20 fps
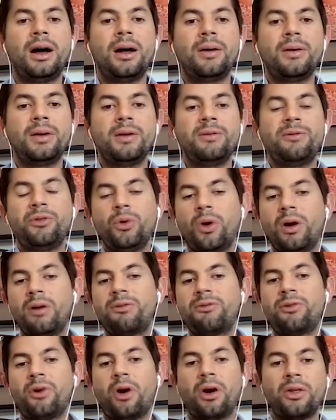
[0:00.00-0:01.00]
If you are
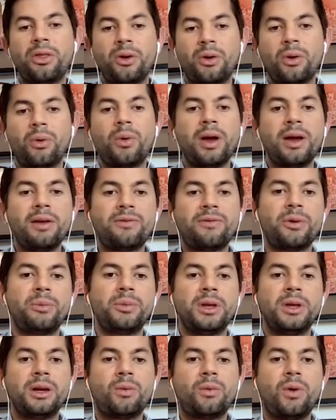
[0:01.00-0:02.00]
farther away from
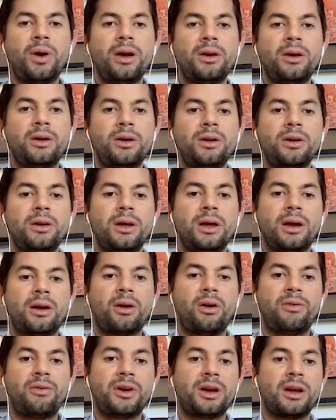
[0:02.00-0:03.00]
the equator,
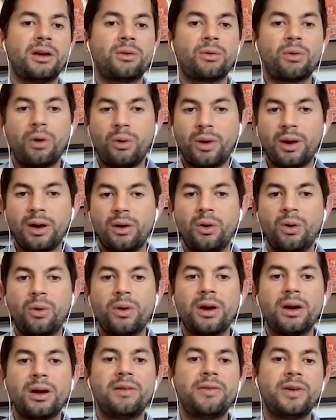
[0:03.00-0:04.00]
coffee can grow at
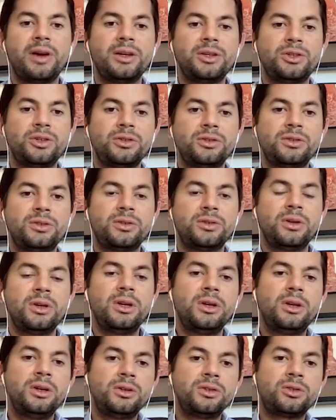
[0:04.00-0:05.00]
lower elevations.
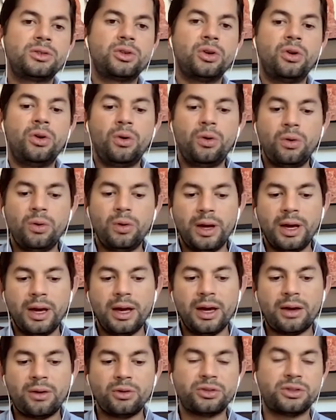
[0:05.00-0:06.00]
So
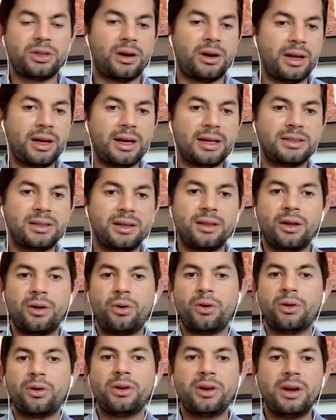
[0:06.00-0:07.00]
Costa Rica is in the
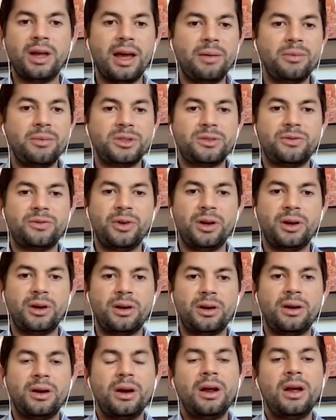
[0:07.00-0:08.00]
northern
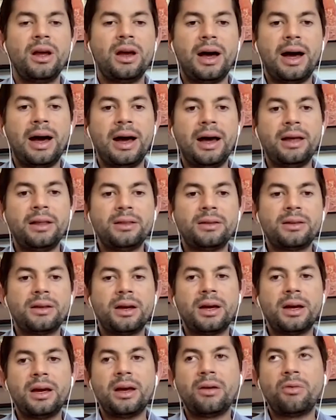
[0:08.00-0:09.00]
hemisphere, and
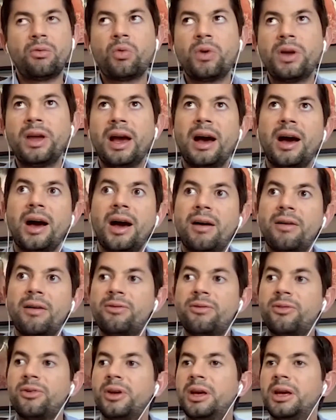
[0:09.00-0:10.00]
we
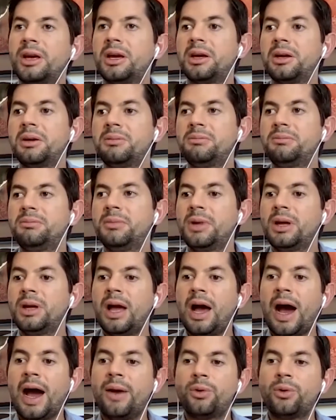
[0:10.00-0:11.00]
have,
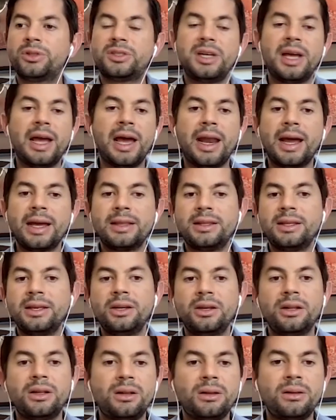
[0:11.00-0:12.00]
I would say, an
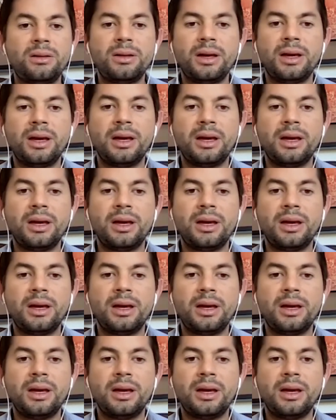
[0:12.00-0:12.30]
ideal